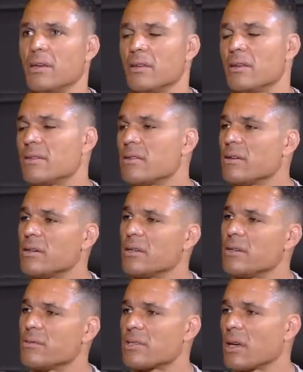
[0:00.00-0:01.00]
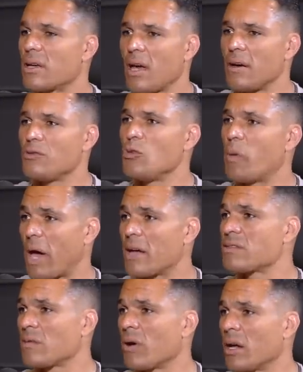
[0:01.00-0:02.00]
then, the he was like, yeah, if you
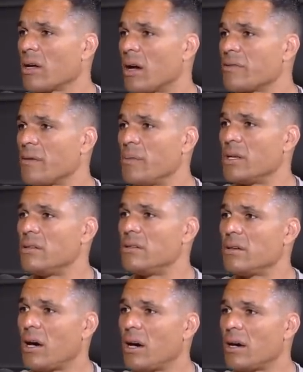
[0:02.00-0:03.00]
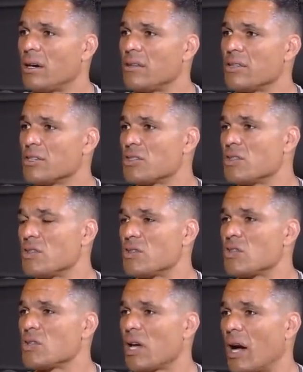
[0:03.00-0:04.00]
passed away, God forbid, uh, this
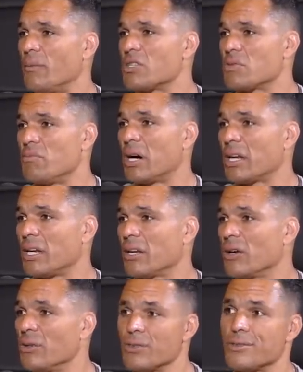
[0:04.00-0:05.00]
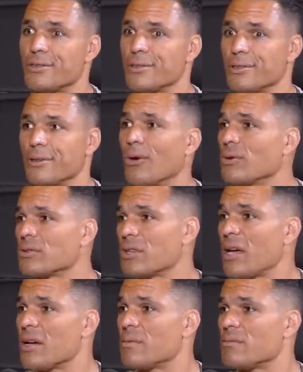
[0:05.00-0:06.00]
is how much money goes to Uncle
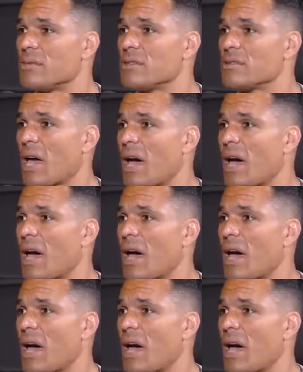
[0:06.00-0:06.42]
Sam and